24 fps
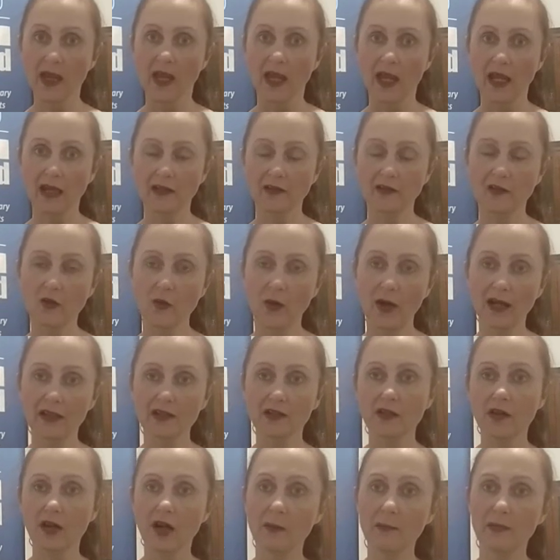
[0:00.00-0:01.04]
It is quite
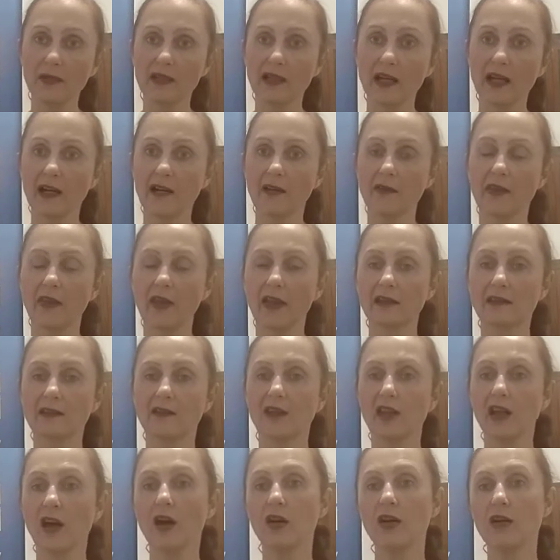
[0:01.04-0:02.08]
common now that
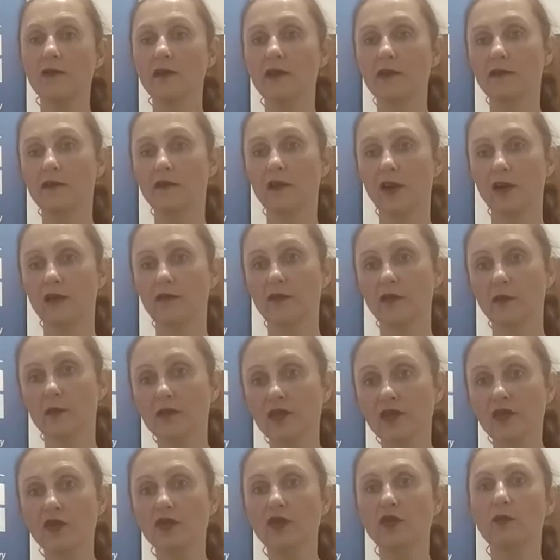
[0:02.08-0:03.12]
the overflow from
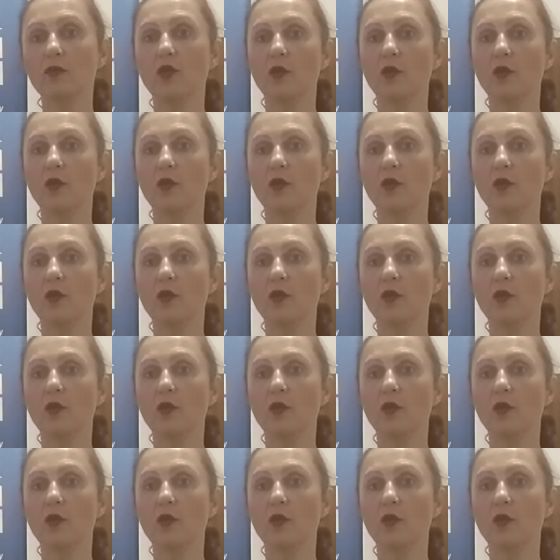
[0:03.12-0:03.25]
Zoom,